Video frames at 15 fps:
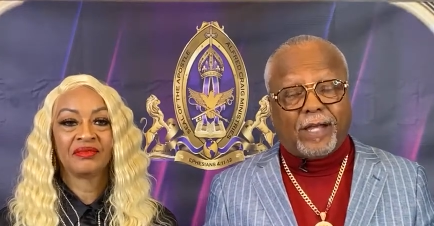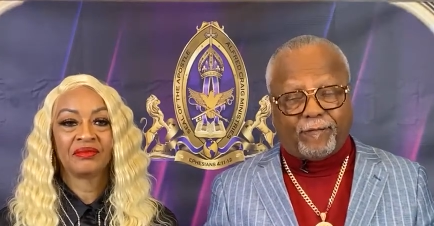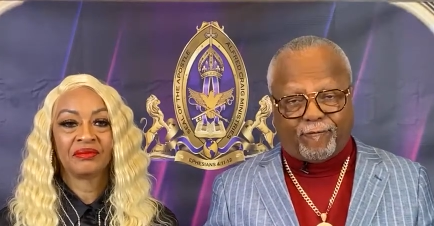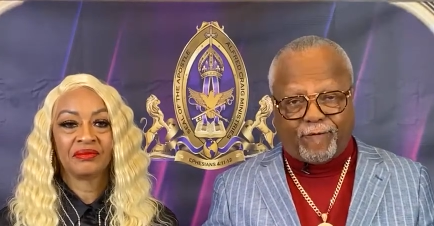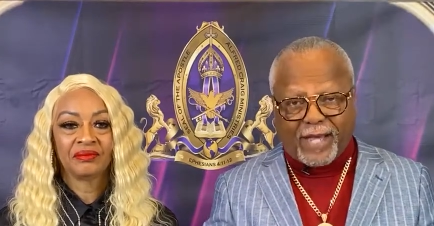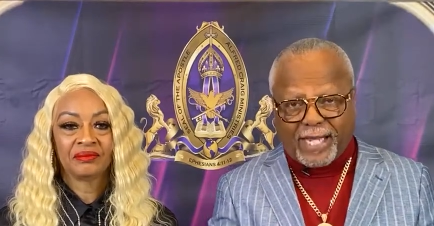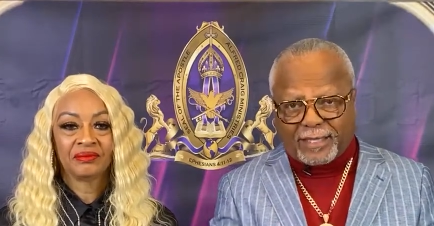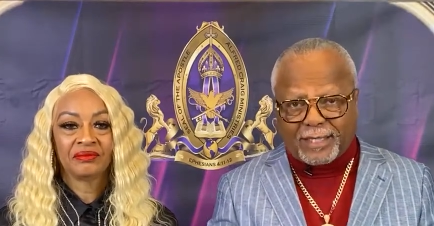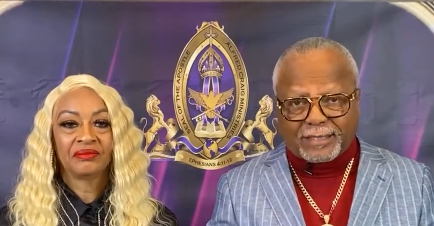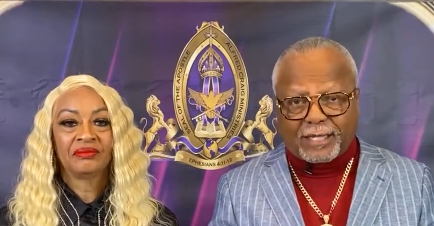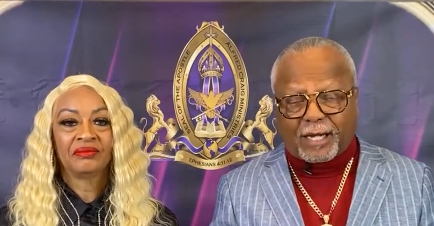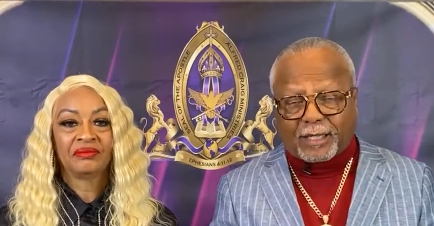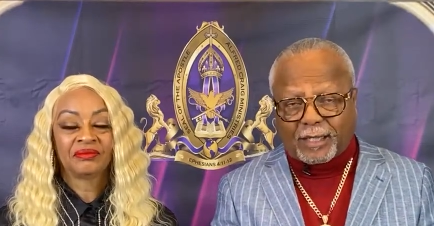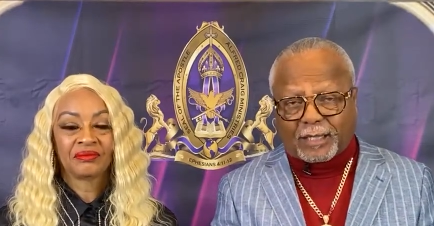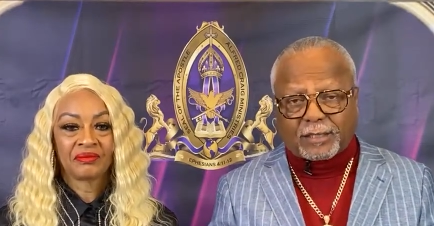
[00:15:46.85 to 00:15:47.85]
Speaker 1: Faith,
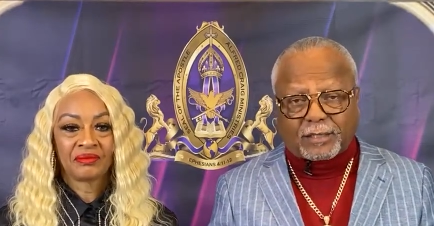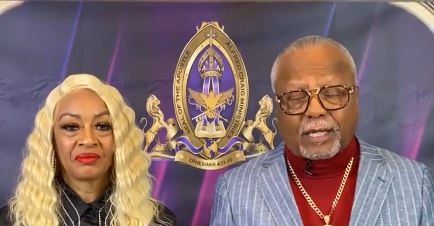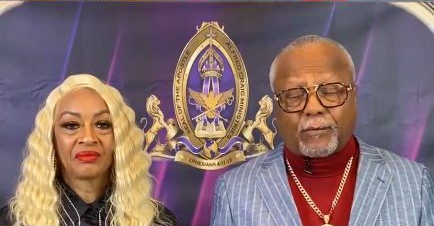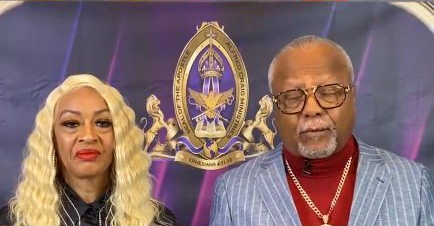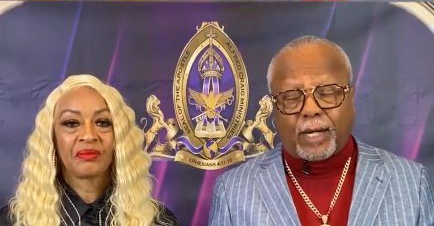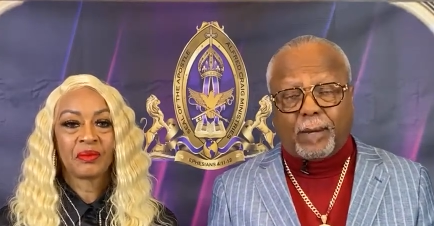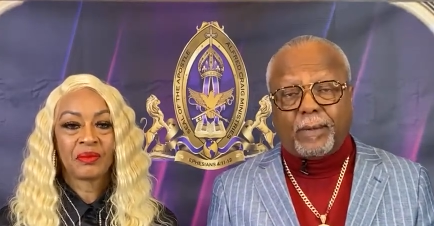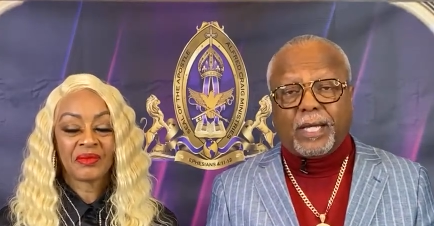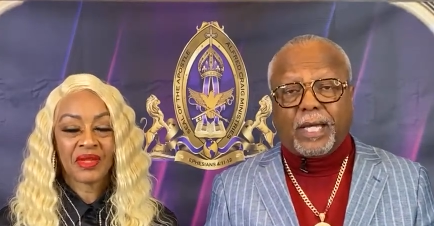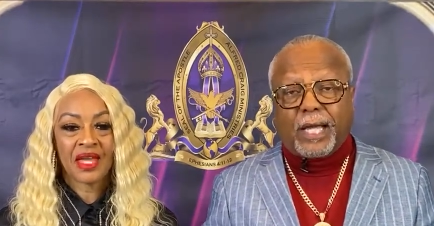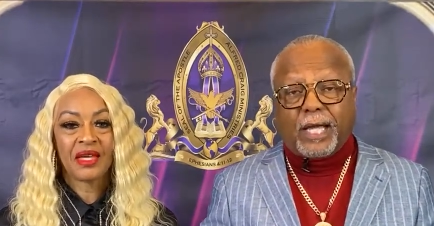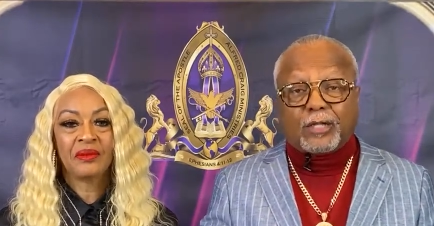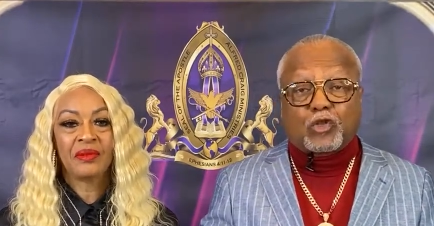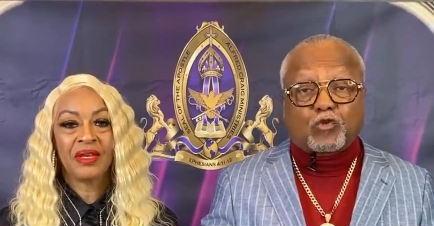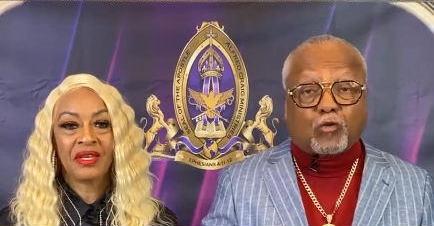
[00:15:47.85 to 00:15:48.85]
faith is not connected to that realm.
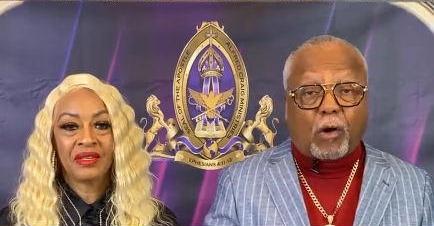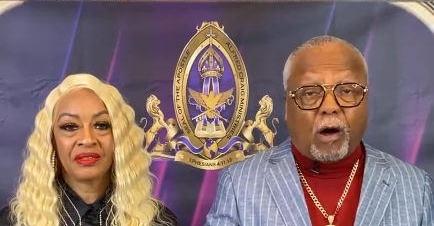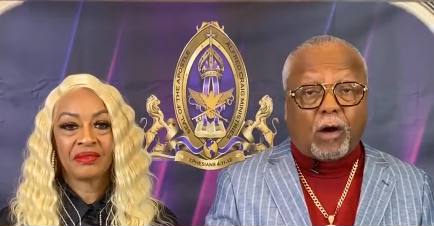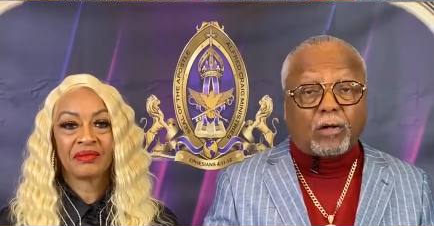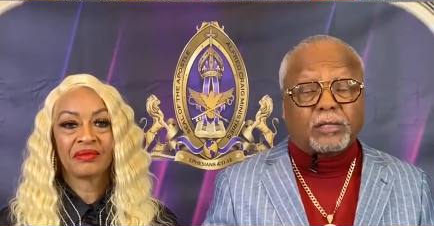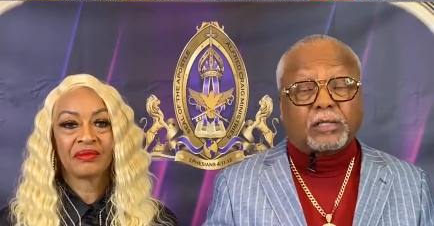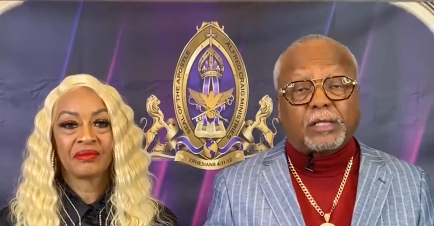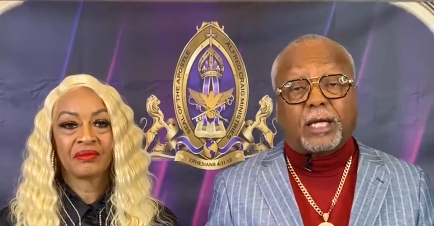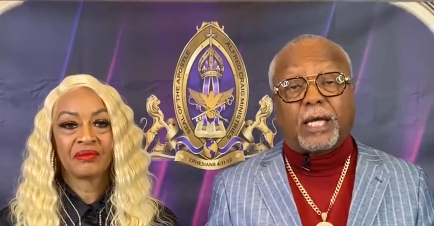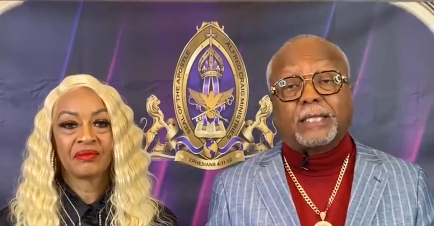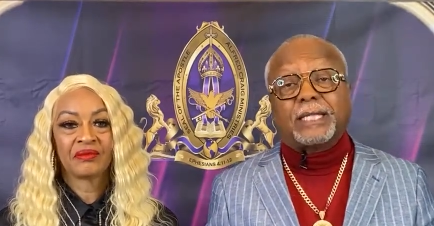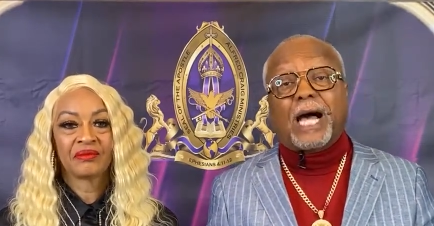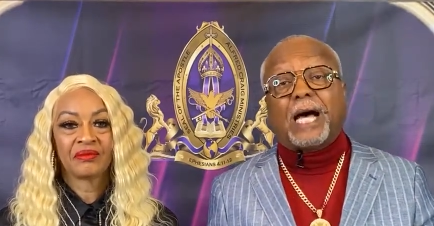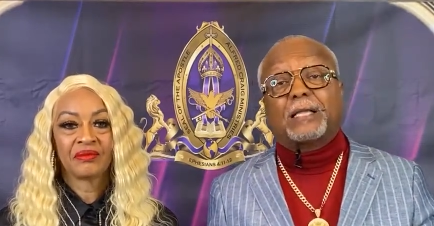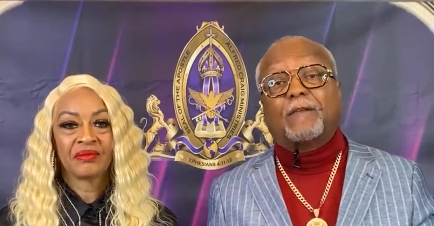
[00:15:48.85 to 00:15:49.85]
It draws
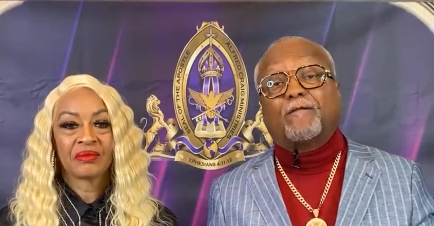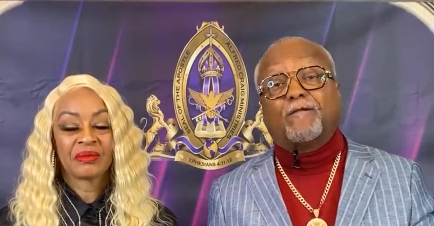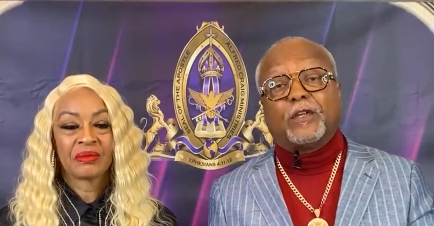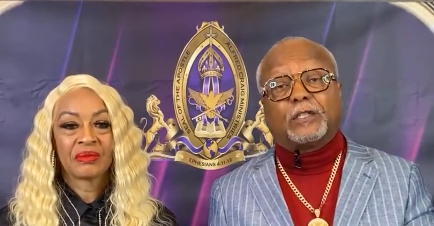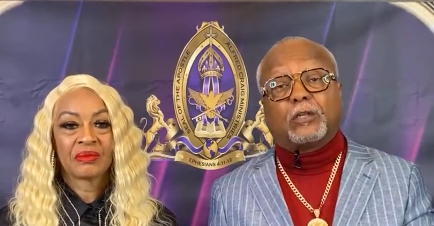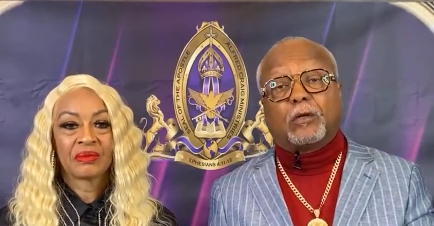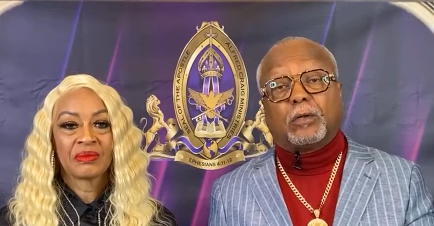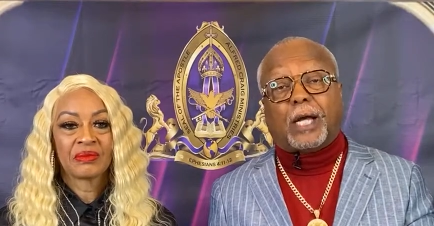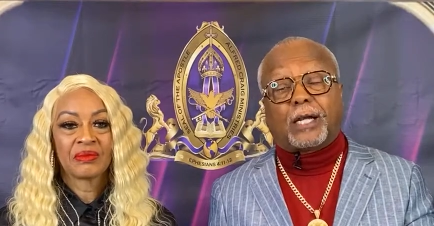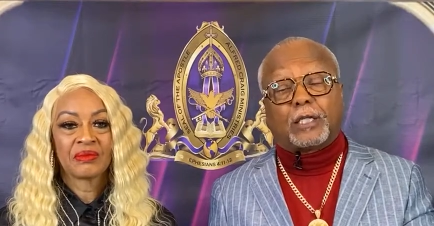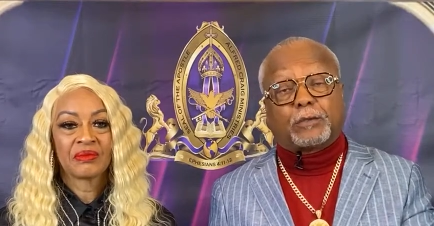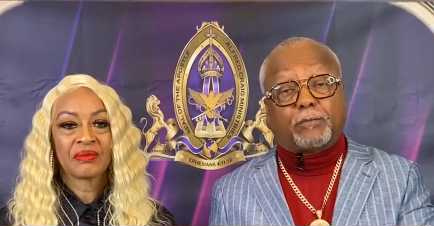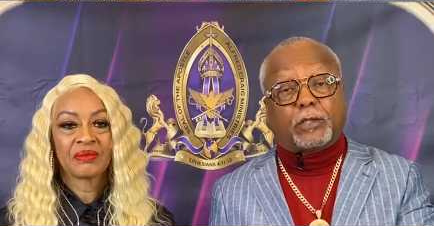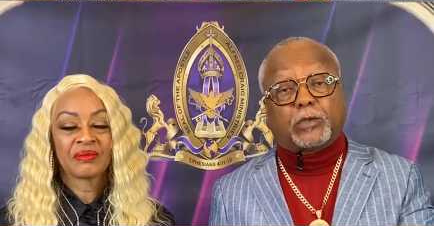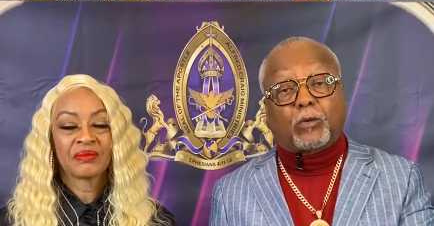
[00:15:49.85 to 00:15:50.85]
things out of the physical,
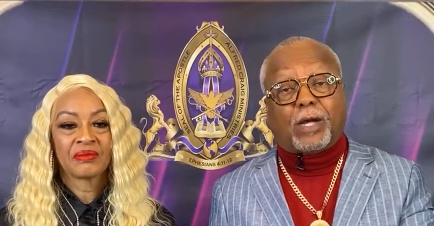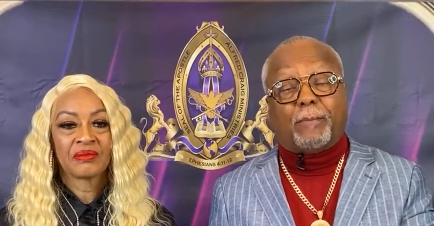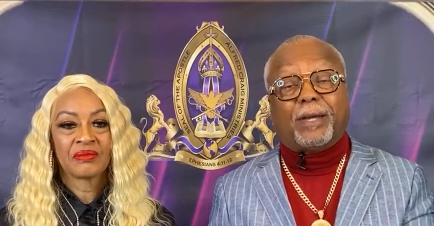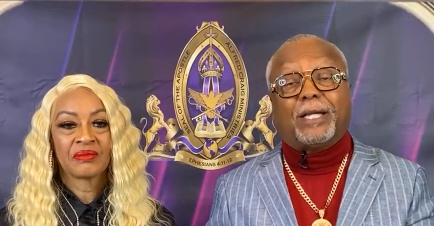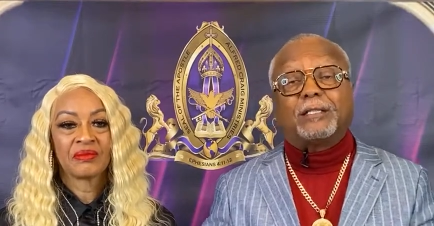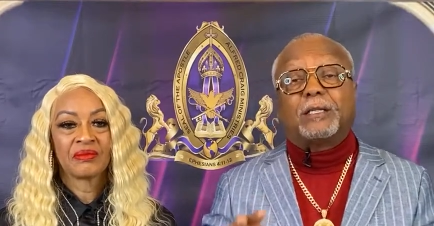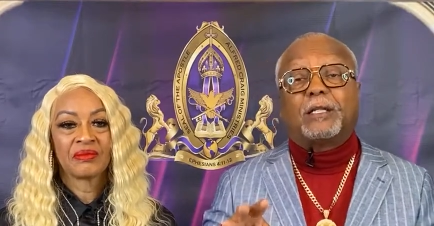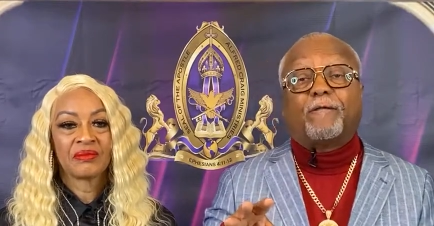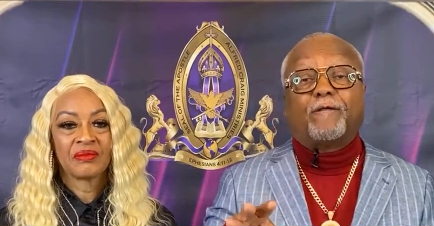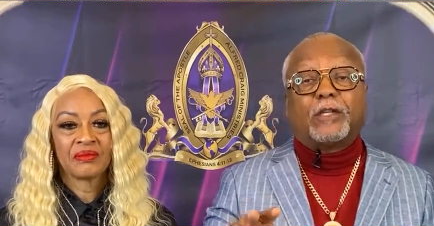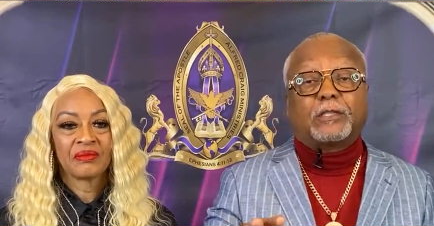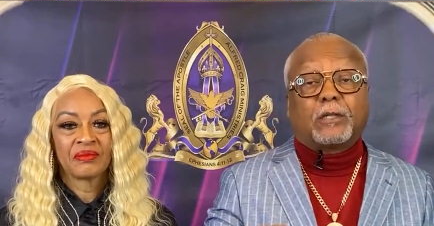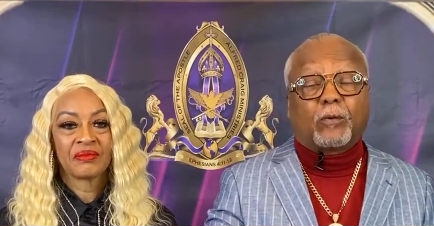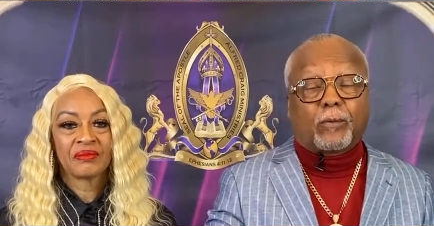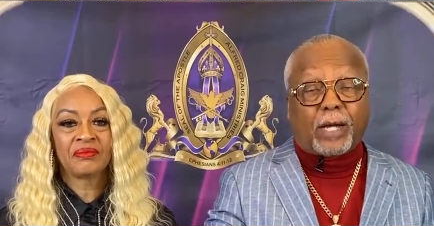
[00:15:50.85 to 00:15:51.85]
out of the spiritual realm into
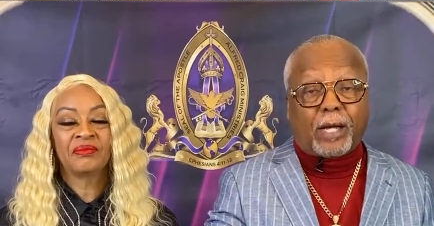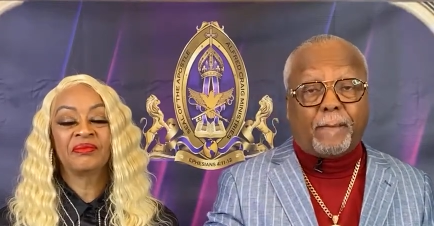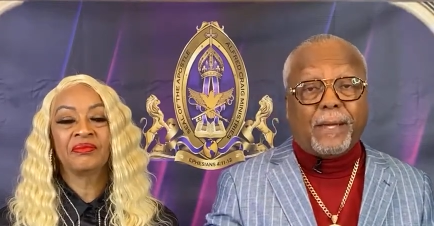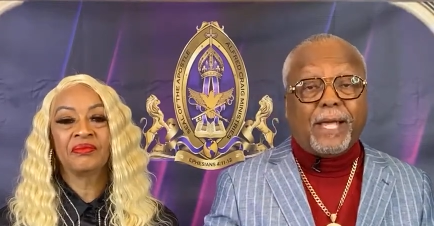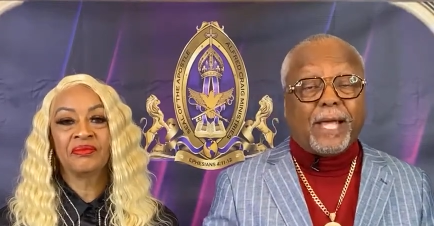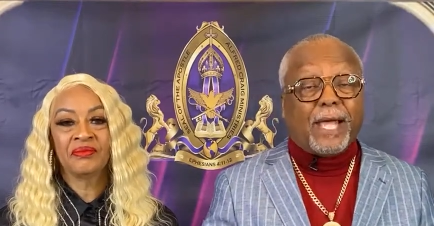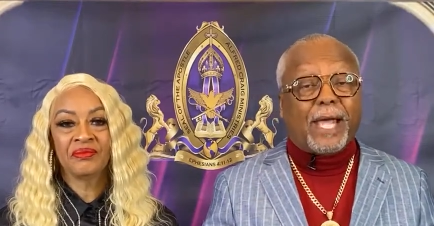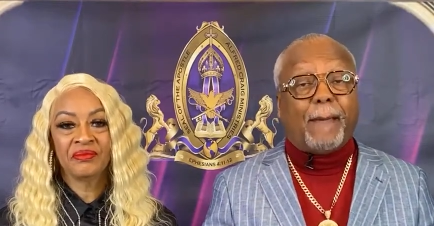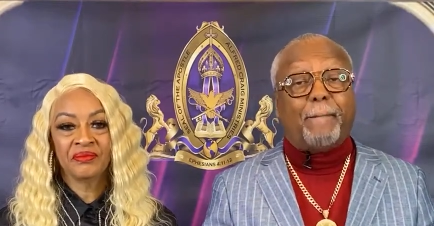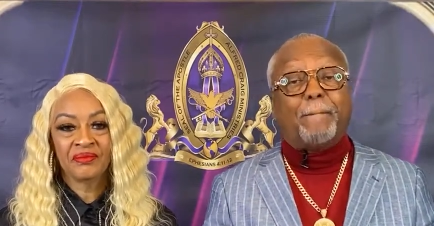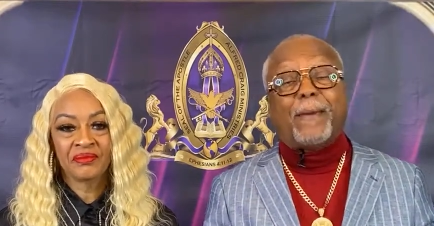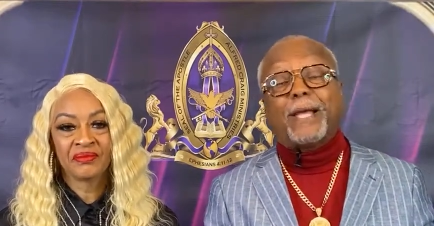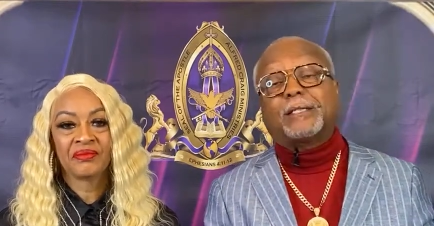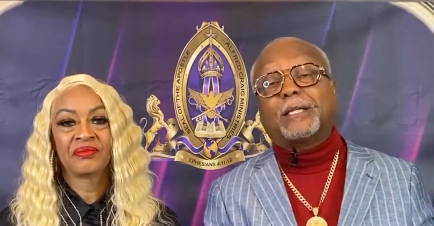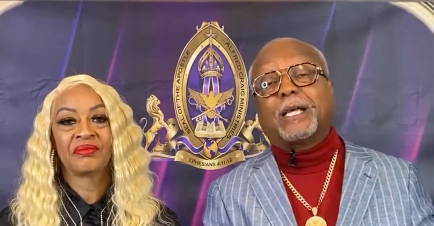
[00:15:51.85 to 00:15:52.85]
the physical realm. mm
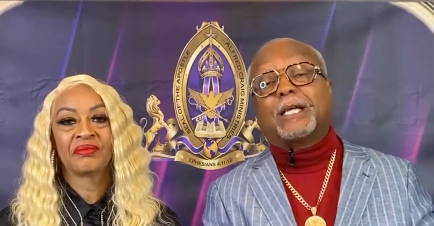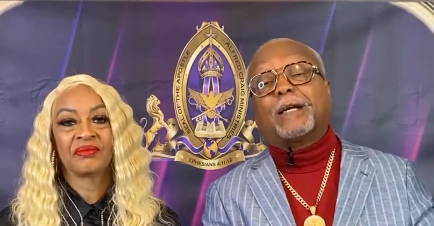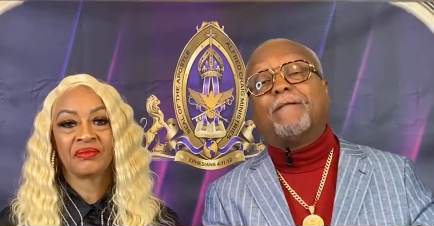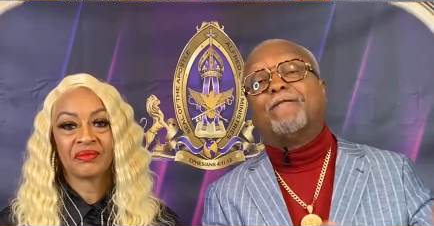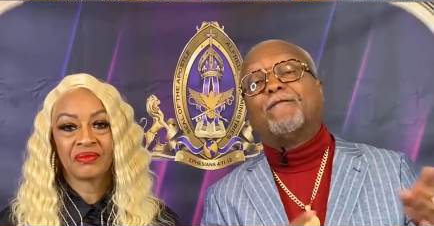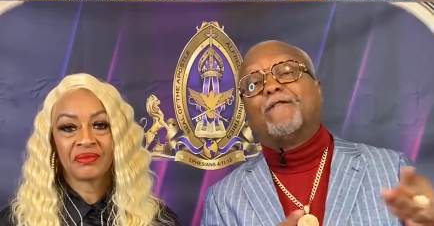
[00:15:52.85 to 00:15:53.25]
It makes, it